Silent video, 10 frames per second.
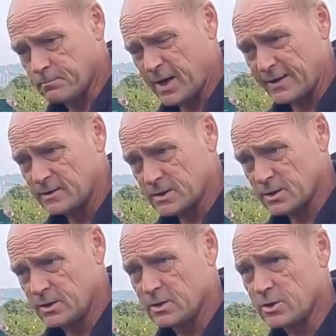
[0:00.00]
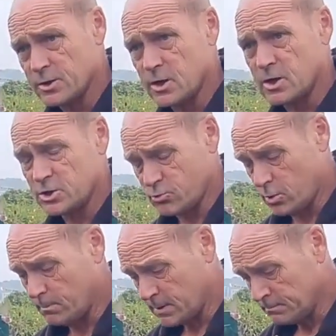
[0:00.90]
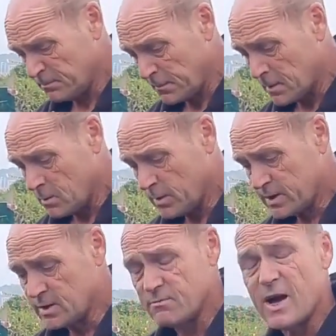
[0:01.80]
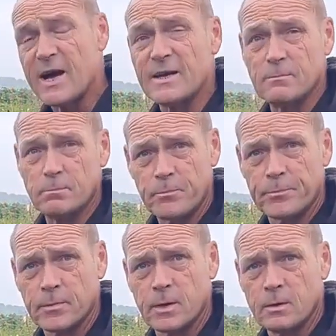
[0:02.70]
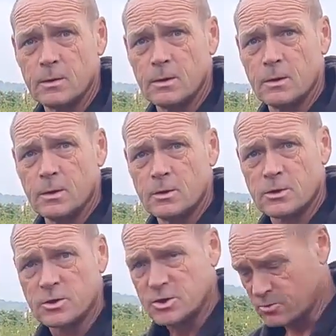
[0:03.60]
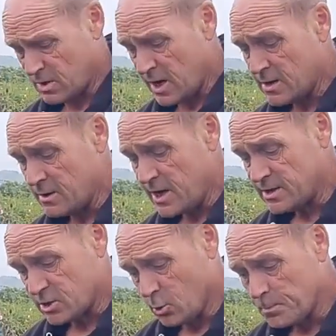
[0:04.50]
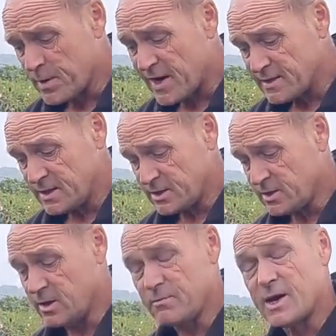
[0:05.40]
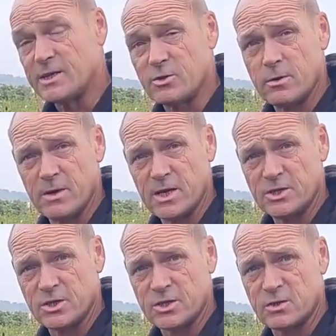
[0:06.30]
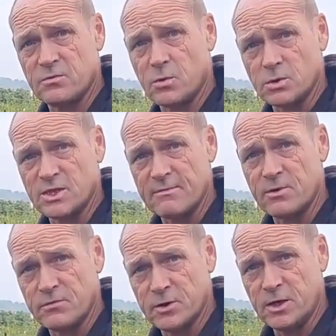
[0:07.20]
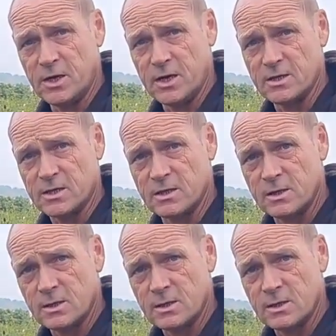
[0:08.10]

plant, you know, they're not a shrub. We can divide them. So, and it's good practice to divide your herbaceous stuff once every 3 years,